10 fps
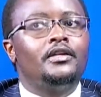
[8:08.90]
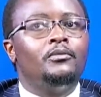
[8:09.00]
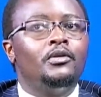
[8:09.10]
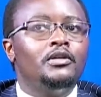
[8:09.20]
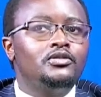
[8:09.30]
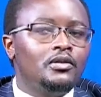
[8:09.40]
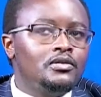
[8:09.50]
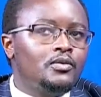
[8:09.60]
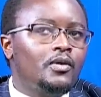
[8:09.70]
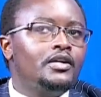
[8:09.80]
The moment
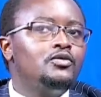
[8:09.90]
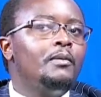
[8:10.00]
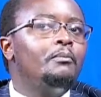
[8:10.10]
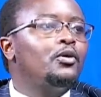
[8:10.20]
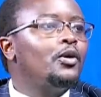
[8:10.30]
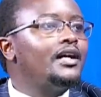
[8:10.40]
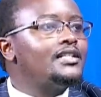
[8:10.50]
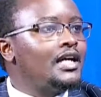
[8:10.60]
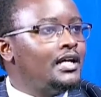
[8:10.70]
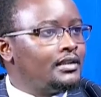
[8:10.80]
also where you employ
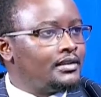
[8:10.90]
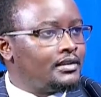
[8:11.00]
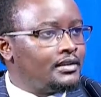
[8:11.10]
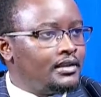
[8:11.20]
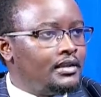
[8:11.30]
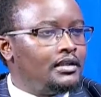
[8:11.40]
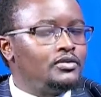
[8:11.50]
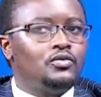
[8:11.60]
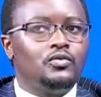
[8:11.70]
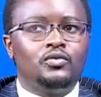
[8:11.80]
a child
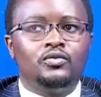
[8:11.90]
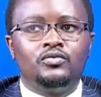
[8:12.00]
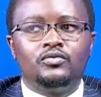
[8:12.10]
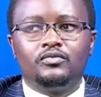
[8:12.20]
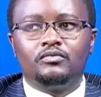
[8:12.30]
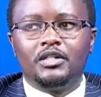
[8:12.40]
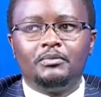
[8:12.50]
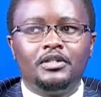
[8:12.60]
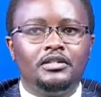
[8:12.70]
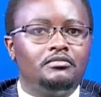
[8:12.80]
to
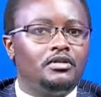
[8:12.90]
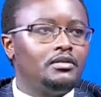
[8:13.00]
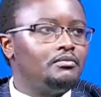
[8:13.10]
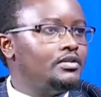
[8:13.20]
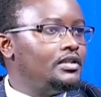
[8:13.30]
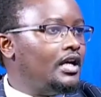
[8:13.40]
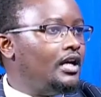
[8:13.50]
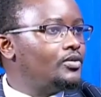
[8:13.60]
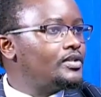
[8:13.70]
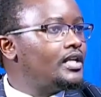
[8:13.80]
maybe be a
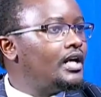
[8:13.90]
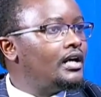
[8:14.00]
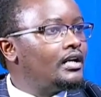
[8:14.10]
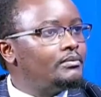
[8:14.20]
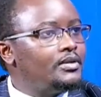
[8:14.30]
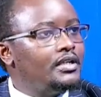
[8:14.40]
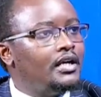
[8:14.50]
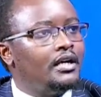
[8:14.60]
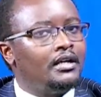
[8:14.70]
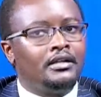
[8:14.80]
house girl, be
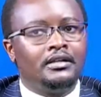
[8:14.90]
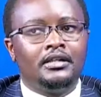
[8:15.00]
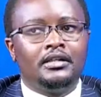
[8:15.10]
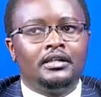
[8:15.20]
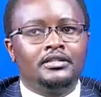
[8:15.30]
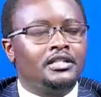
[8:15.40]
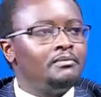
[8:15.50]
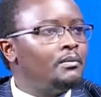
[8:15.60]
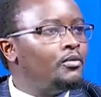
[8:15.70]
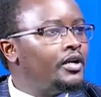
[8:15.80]
a
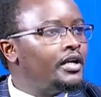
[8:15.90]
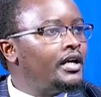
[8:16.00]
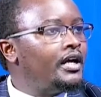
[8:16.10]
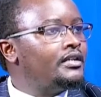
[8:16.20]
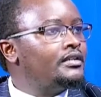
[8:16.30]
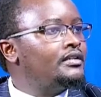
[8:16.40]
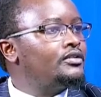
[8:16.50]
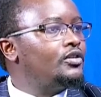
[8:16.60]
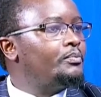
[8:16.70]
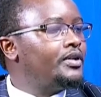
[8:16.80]
shamba boy,
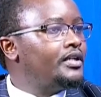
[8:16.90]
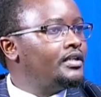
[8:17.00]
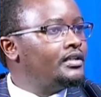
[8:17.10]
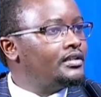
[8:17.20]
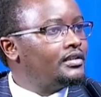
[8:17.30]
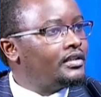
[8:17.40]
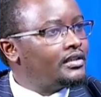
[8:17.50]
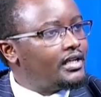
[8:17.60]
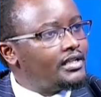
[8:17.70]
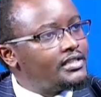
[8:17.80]
and you're paying
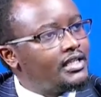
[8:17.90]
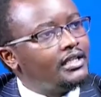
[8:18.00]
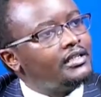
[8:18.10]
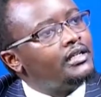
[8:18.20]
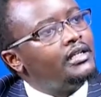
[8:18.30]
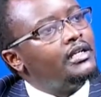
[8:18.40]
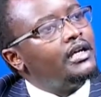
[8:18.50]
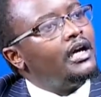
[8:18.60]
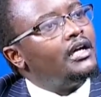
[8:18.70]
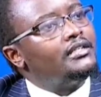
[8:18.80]
that child,
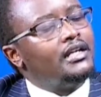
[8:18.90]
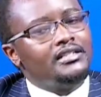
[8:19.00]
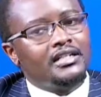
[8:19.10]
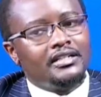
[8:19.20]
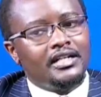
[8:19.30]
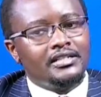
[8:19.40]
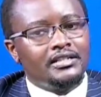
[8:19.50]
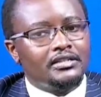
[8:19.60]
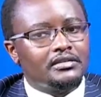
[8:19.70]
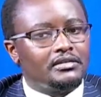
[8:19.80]
and that child
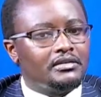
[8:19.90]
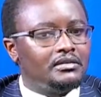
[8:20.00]
doesn't